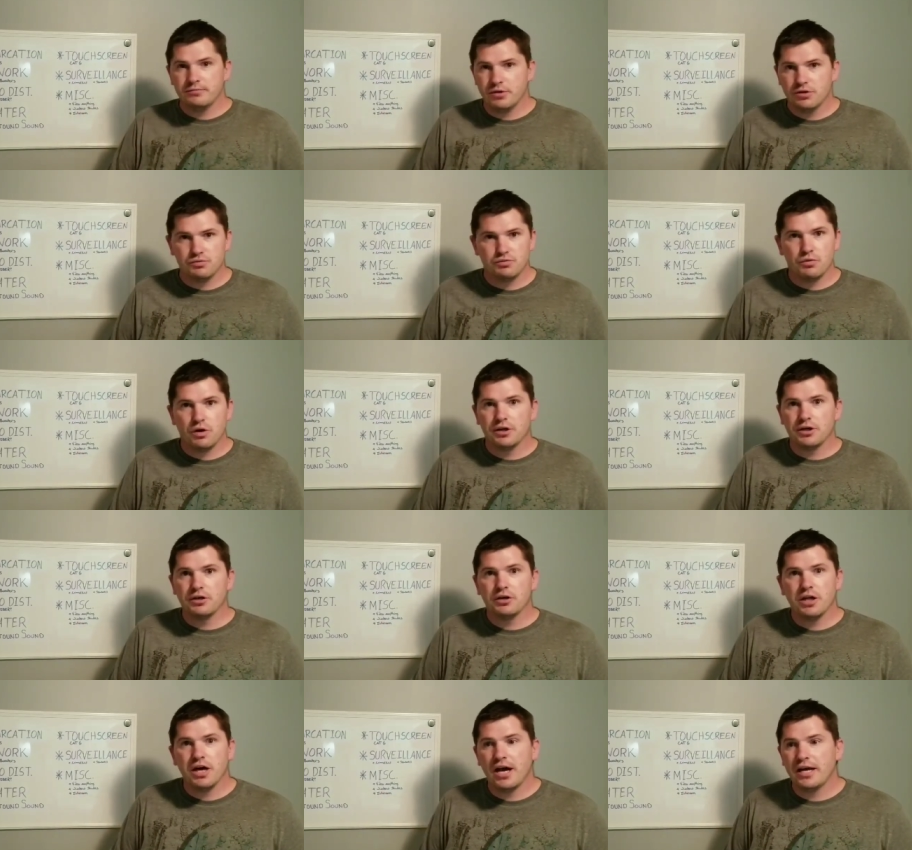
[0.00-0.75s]
Just run
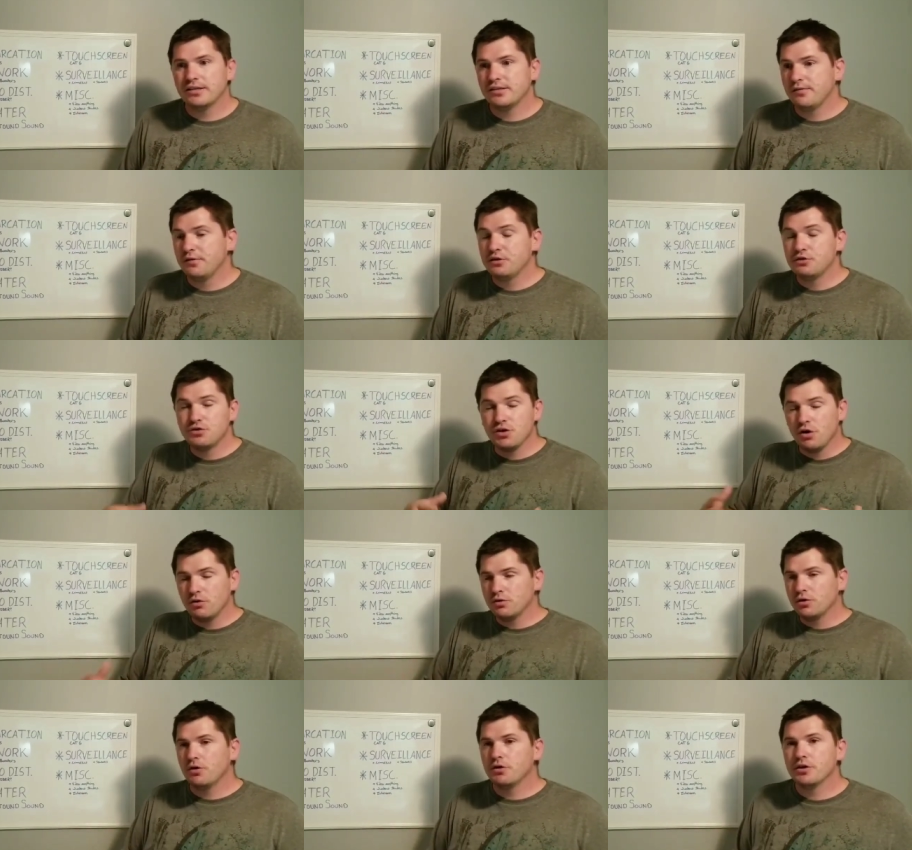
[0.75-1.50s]
your lines. If you
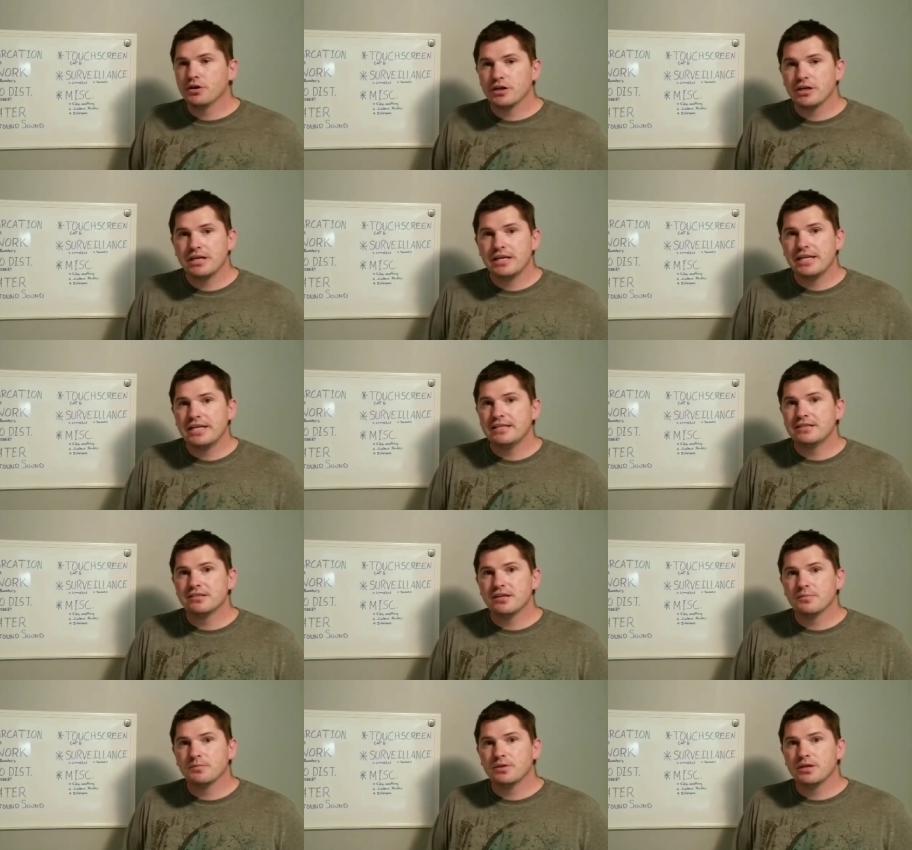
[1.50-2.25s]
don't know you're going to need
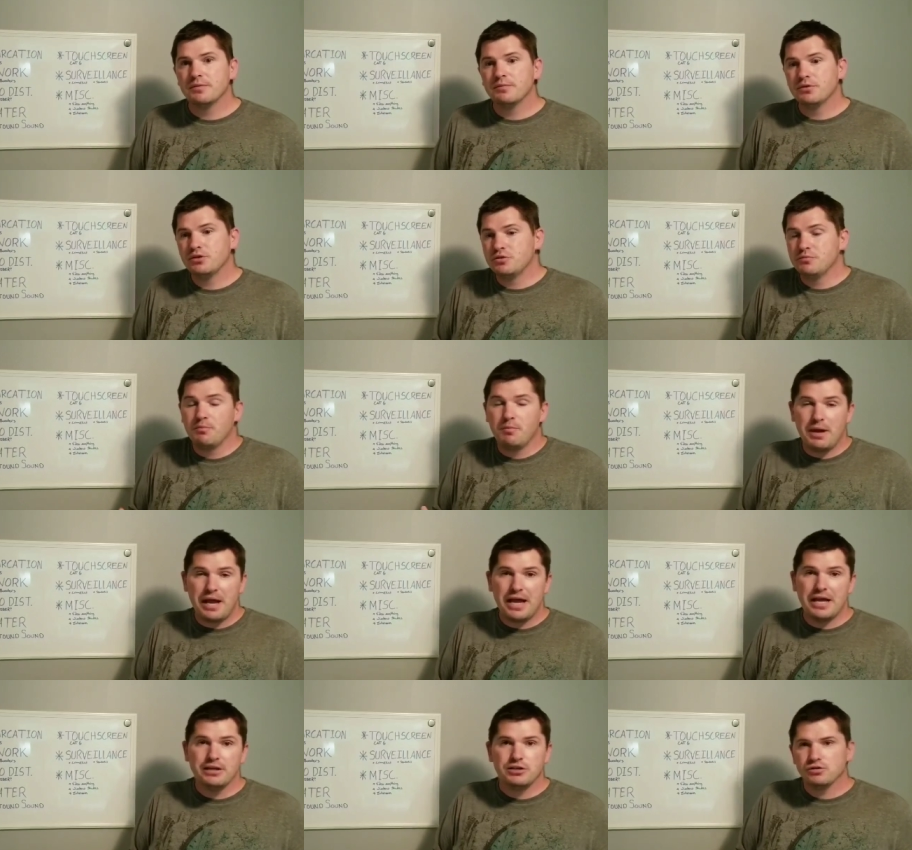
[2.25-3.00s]
something, but you
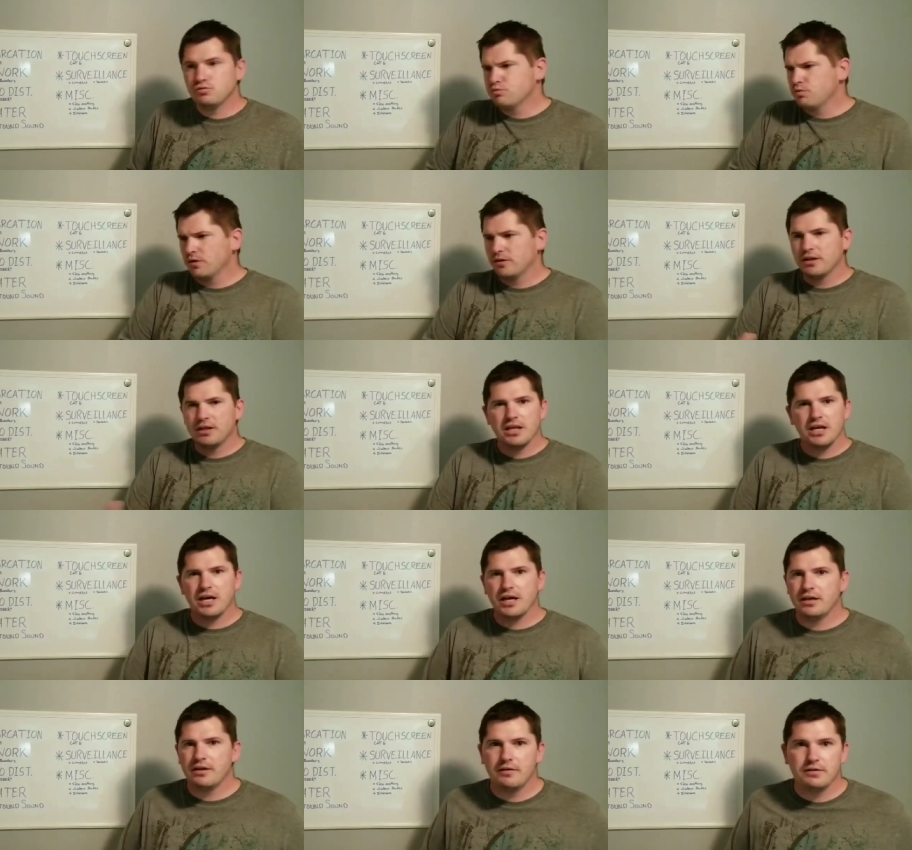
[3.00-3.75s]
may, just run the
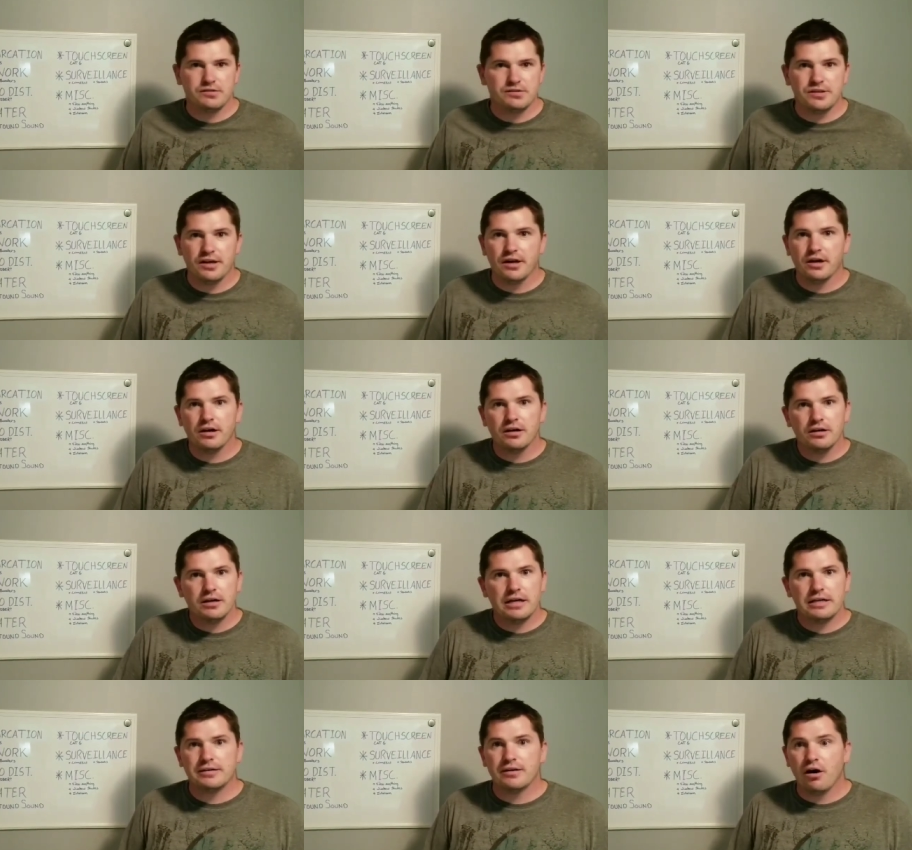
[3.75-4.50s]
line. It's there.
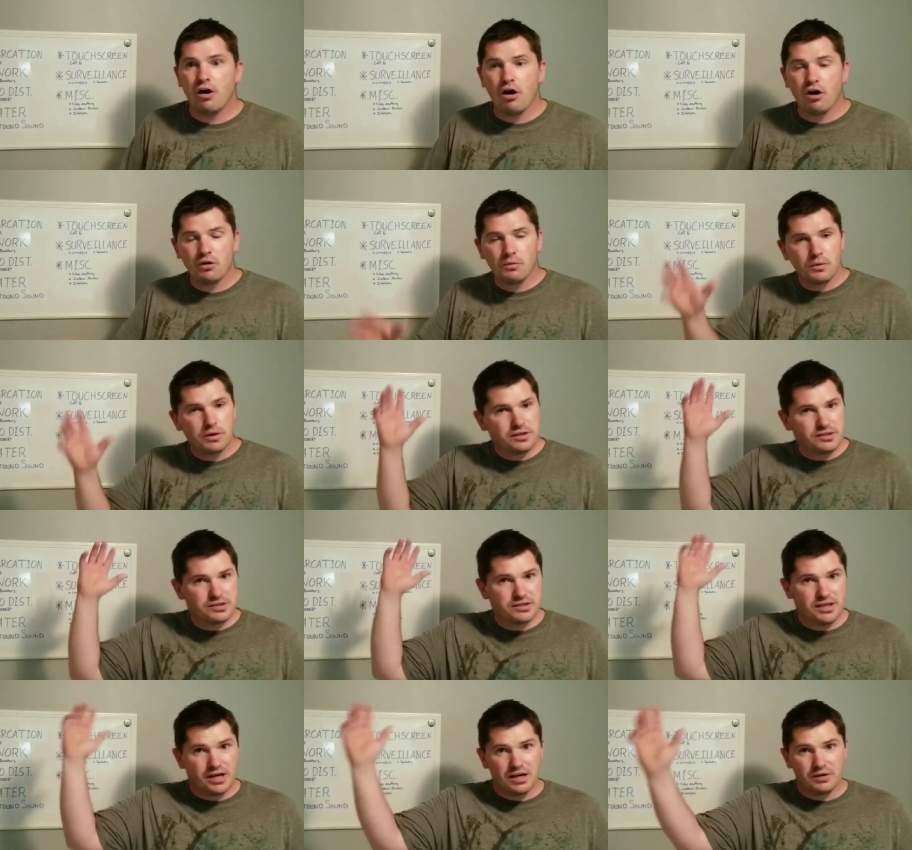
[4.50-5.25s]
It, the hard work
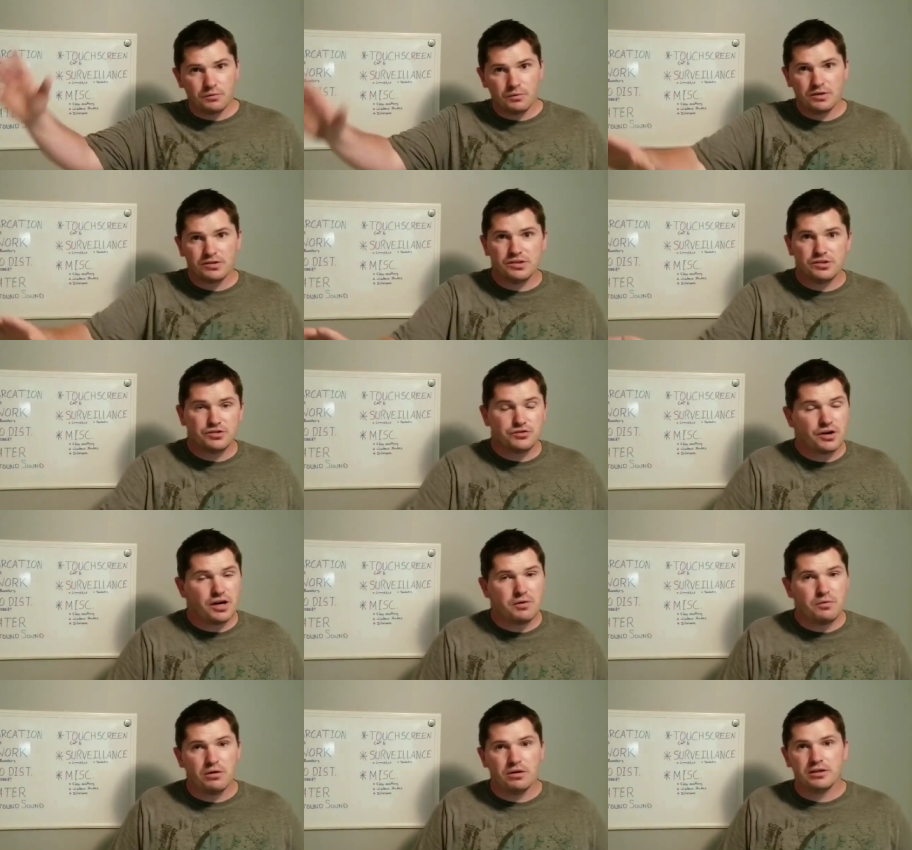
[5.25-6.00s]
is done once it's
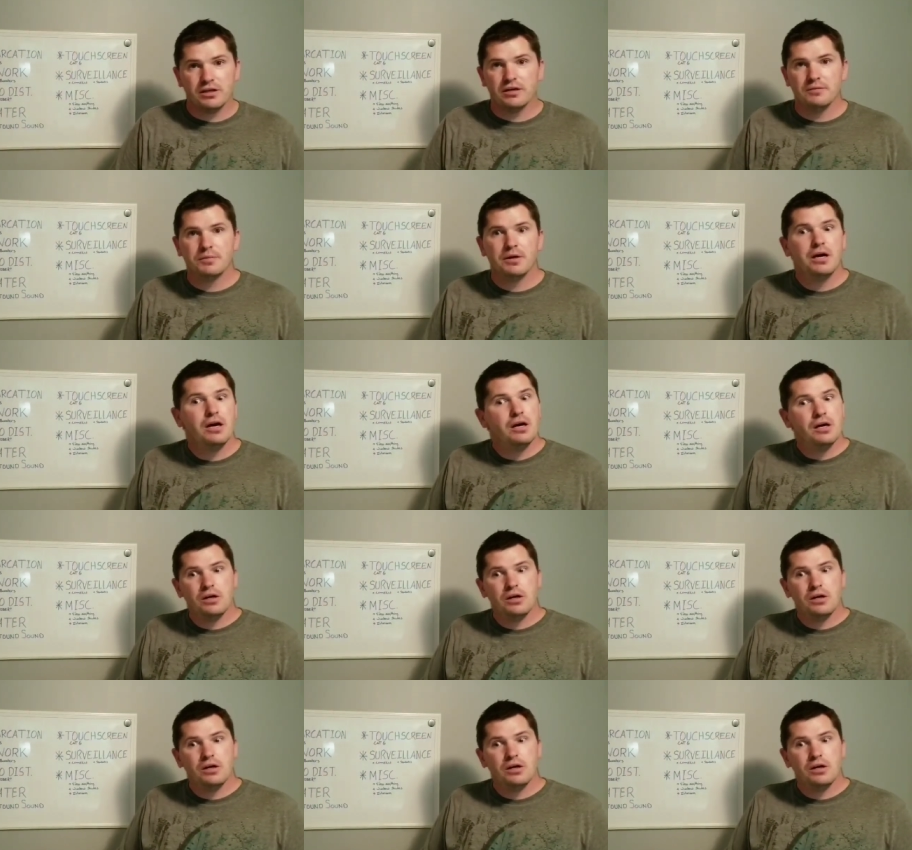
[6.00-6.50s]
drywalled up.